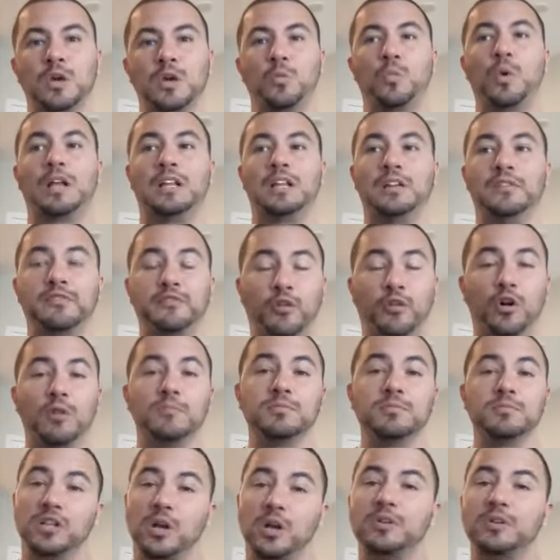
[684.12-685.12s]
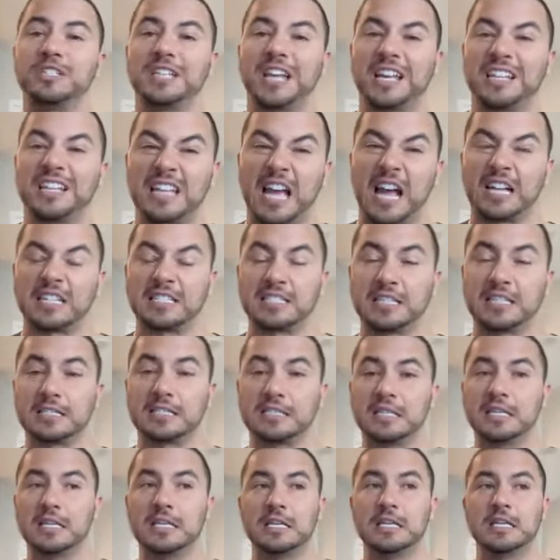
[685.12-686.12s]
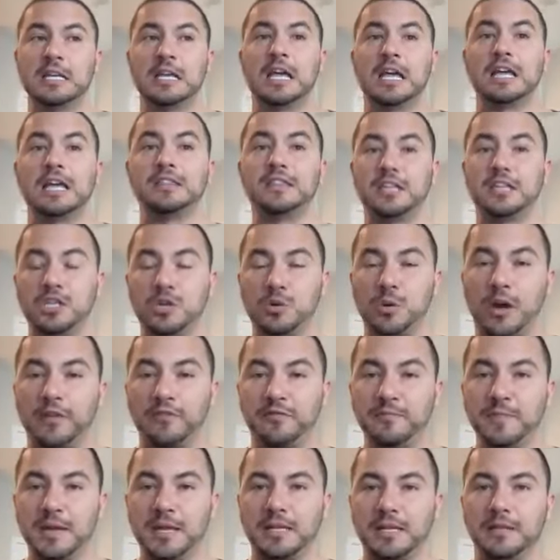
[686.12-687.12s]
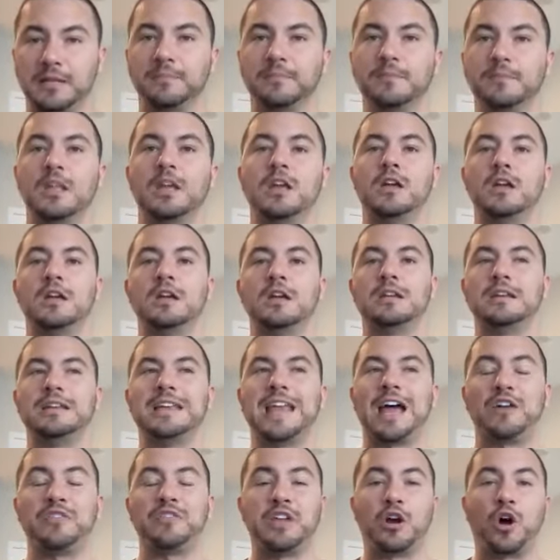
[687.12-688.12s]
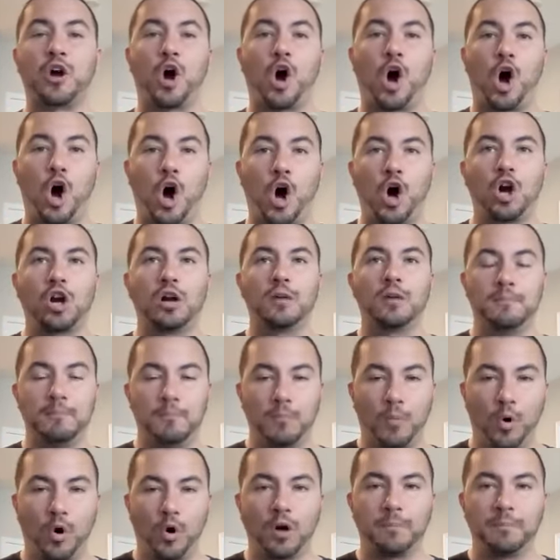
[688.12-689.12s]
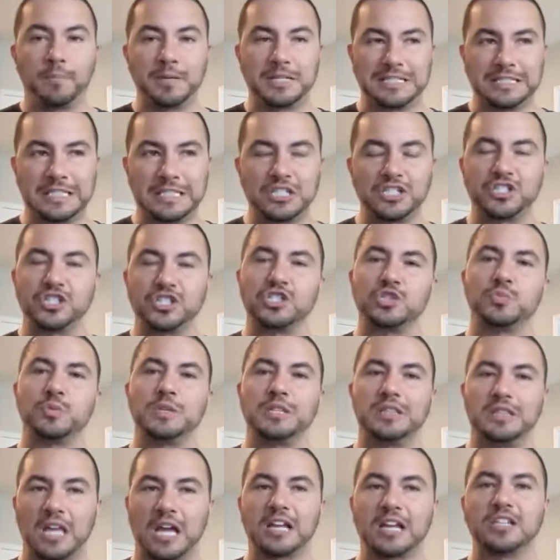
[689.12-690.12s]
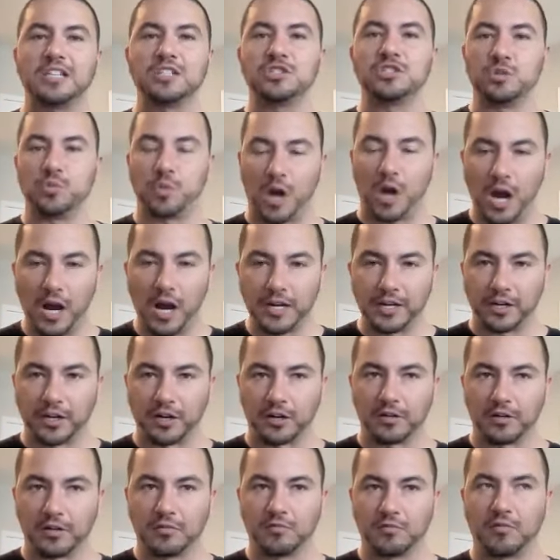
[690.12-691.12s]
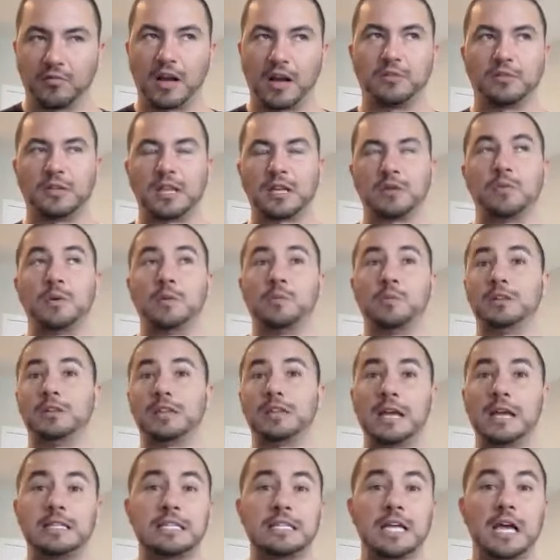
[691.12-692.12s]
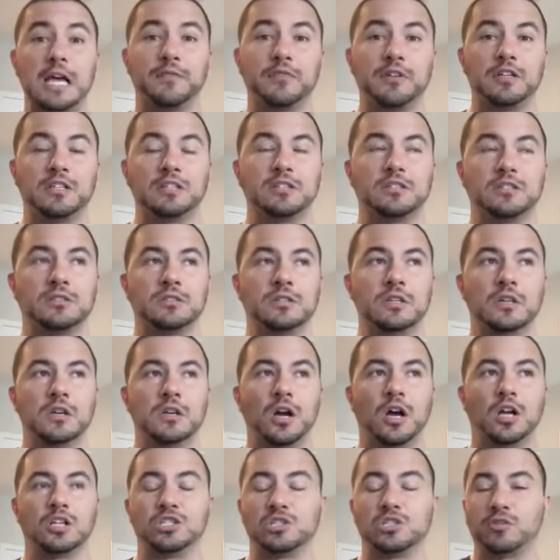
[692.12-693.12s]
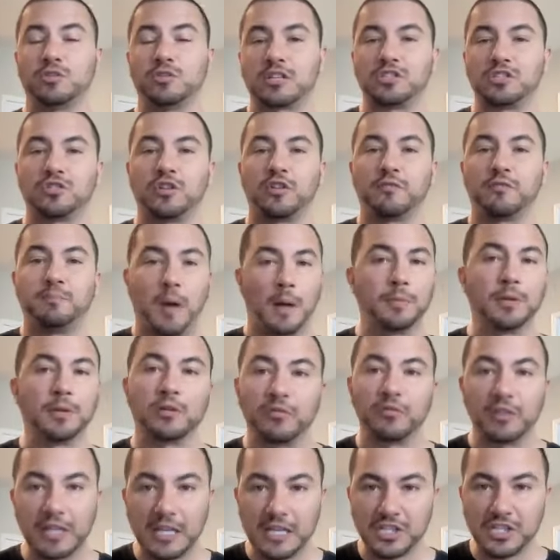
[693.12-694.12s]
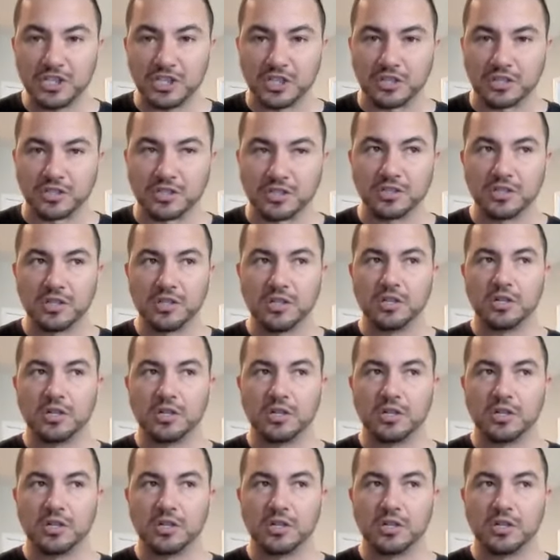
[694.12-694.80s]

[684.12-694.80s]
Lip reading: well-informed and always has access. And then you have me. Now, there are more positions we'd like to hire, right? Like, we would like to have a director of public relations,